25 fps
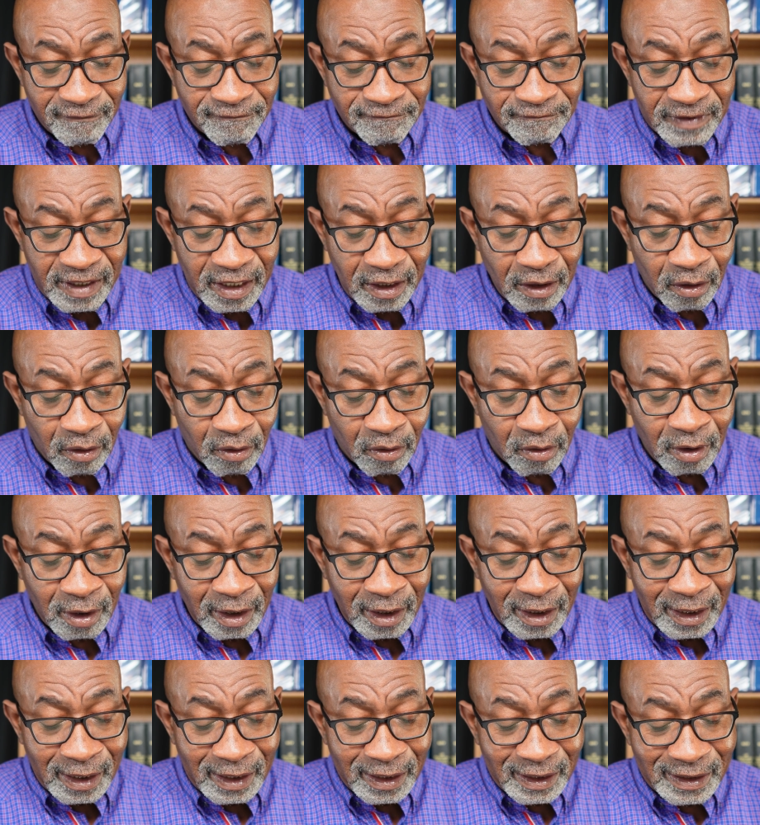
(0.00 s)
field
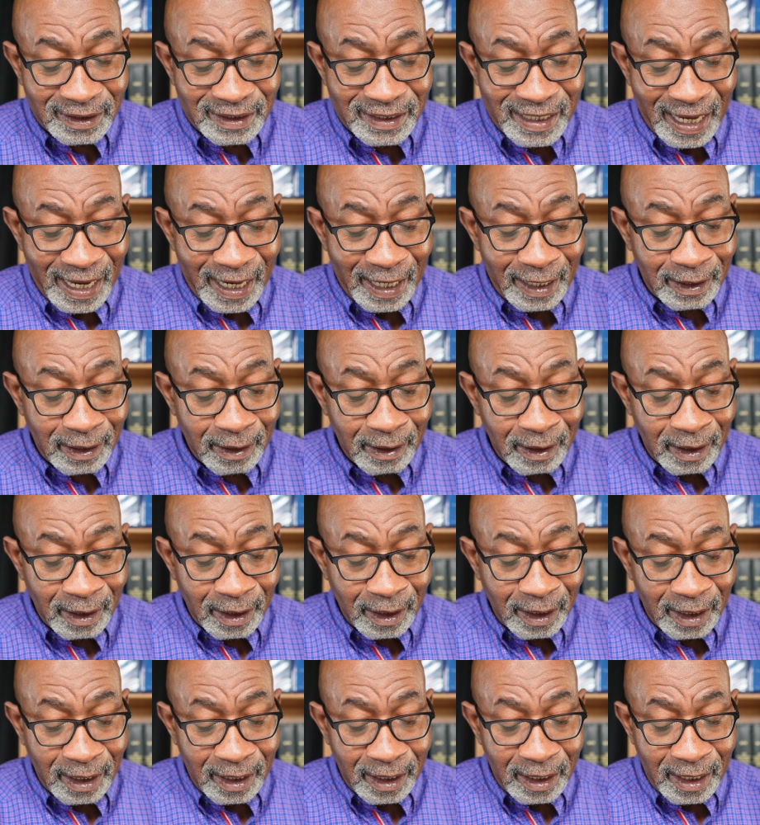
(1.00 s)
that
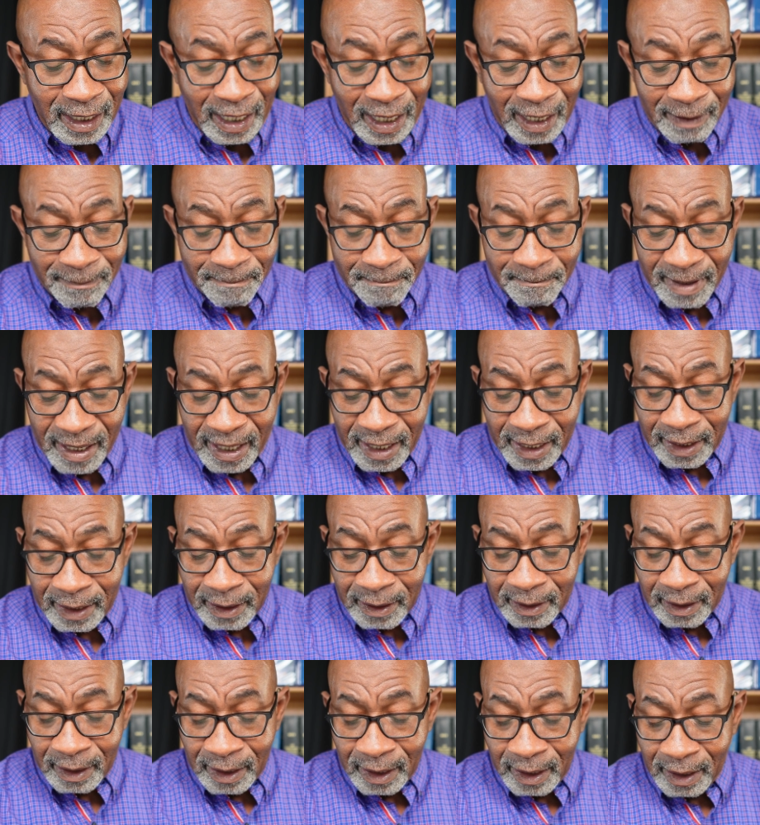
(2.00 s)
he had
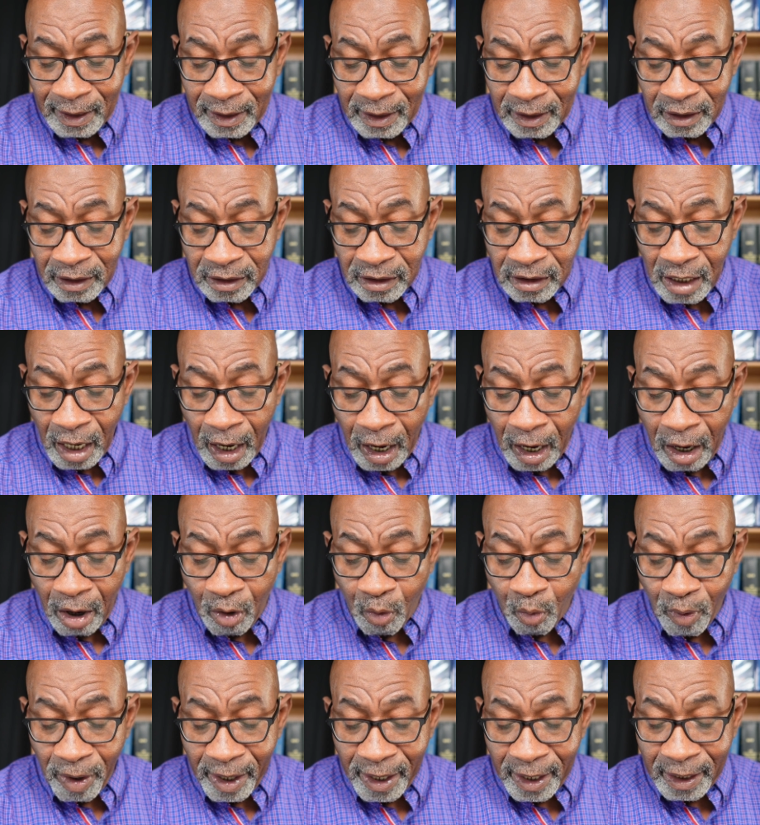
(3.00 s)
made.
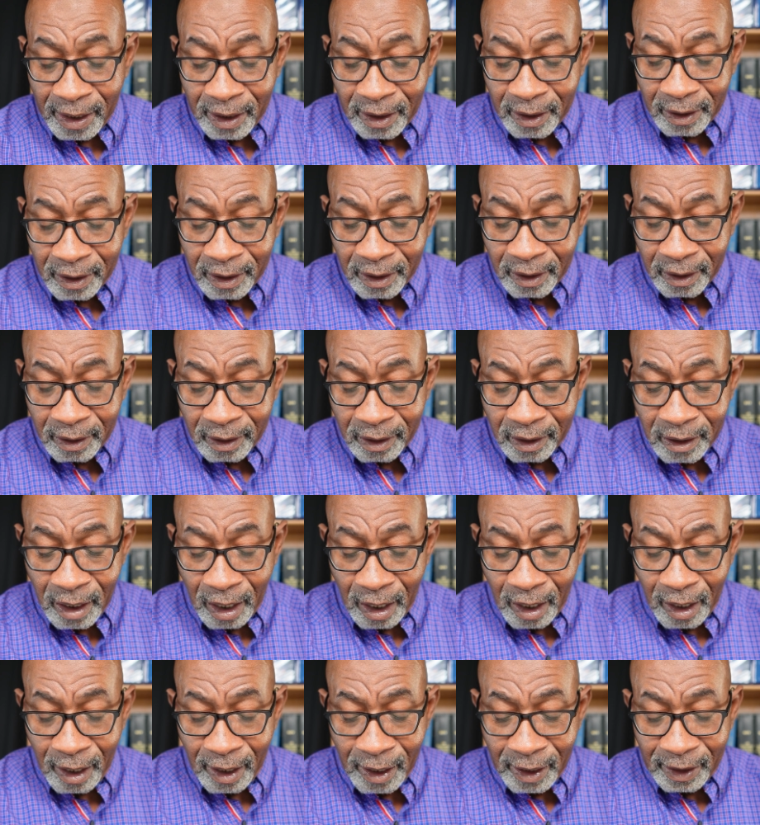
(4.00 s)
Yahweh
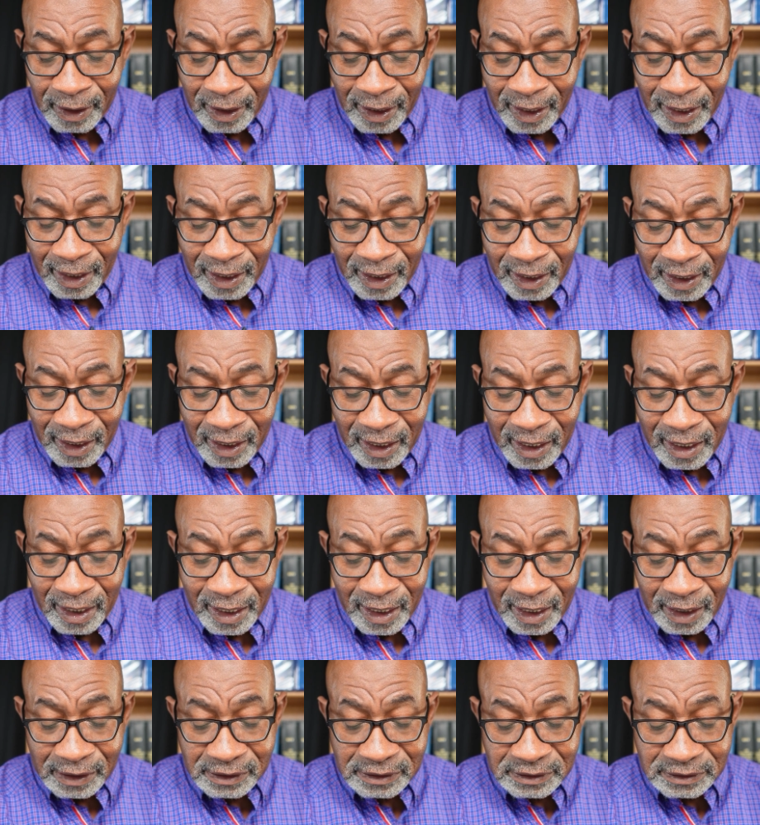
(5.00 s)
God he
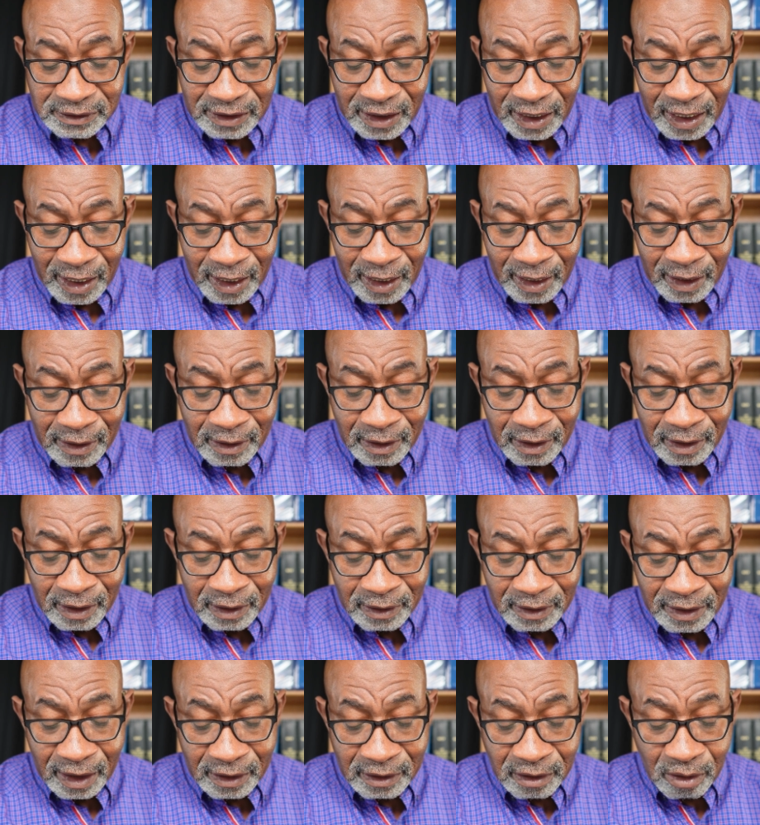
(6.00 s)
had said
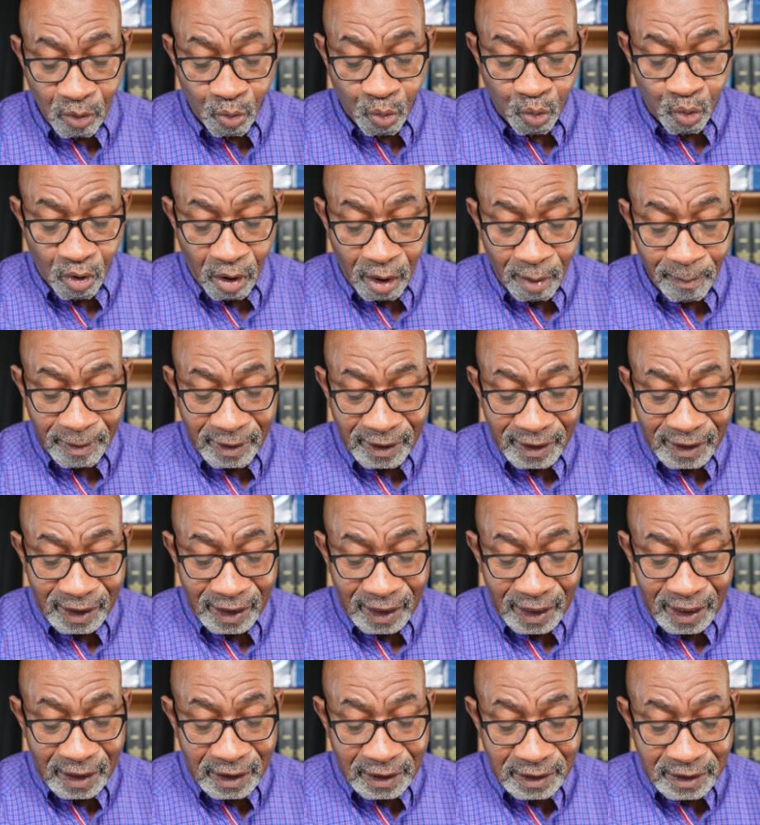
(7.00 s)
that the woman
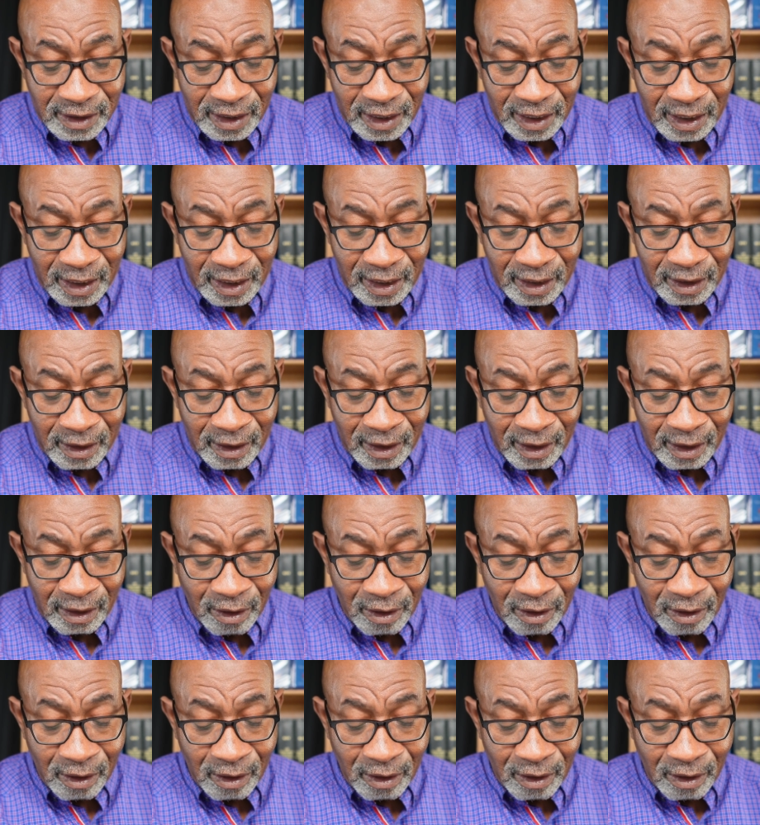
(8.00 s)
indeed,